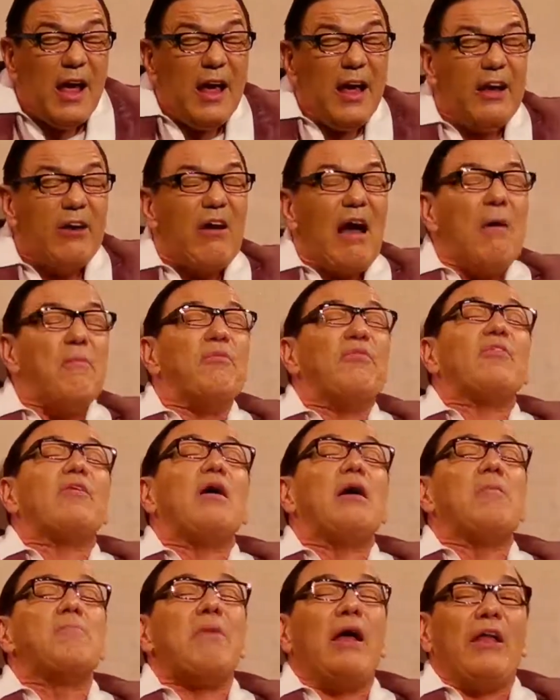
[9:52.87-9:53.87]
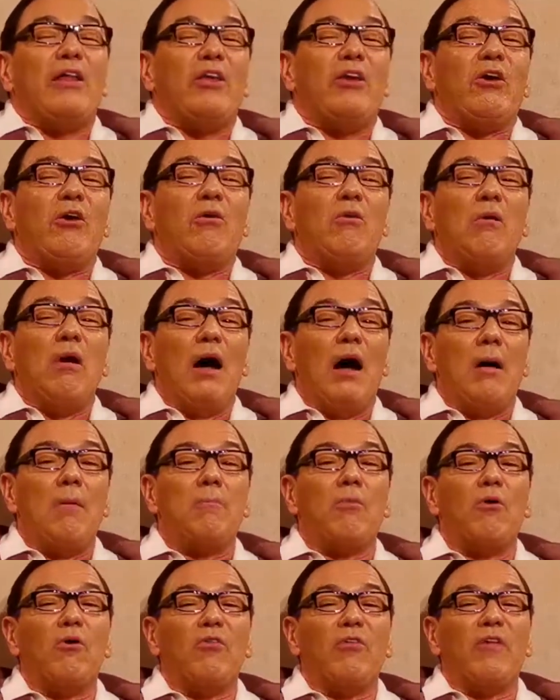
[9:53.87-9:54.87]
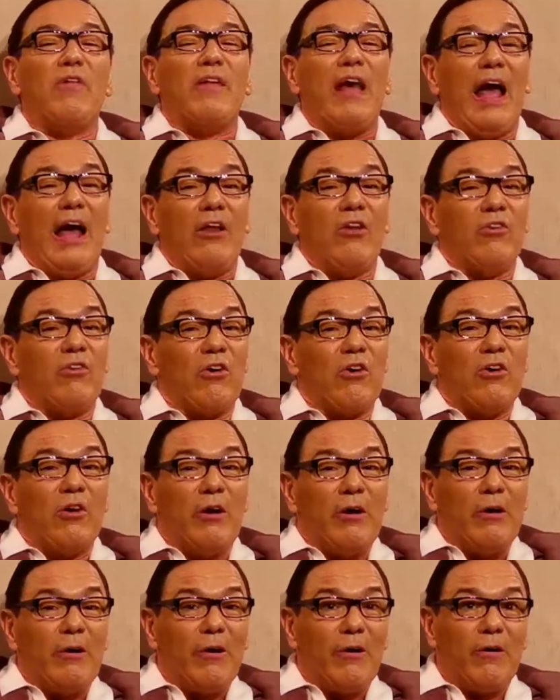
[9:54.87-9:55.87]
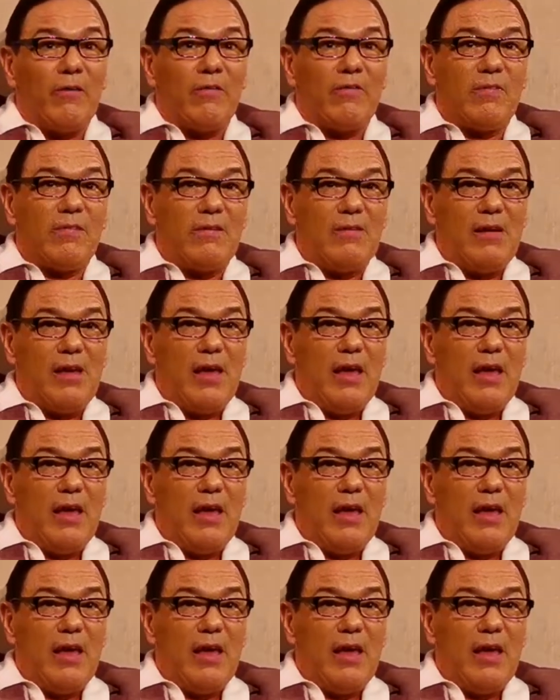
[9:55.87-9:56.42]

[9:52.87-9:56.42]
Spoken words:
He grabs a menu and puts his hand on hers.